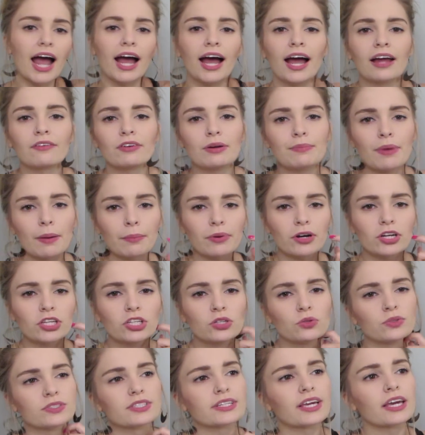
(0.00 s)
I remember
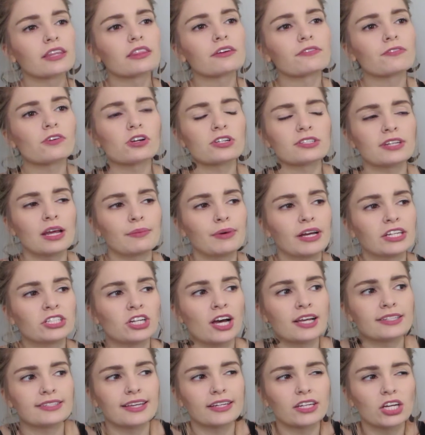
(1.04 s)
using it the first time I
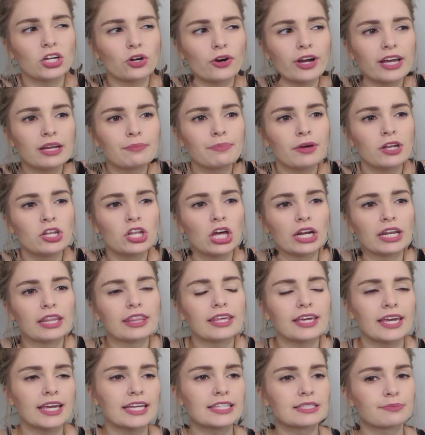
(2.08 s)
taught 2nd grade, but none of
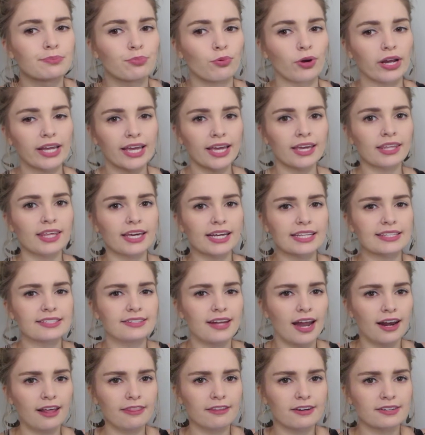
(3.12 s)
the kids bring it, like it's
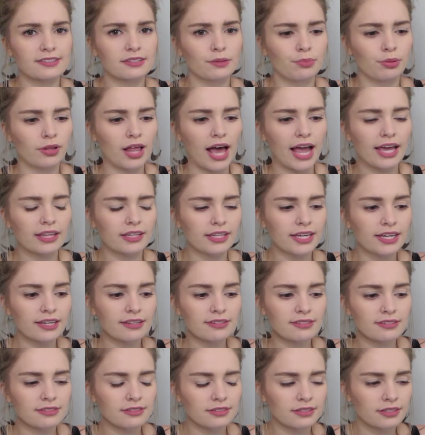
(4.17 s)
not on their supply
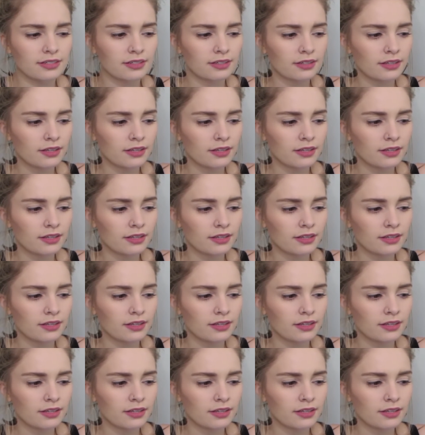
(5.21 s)
list.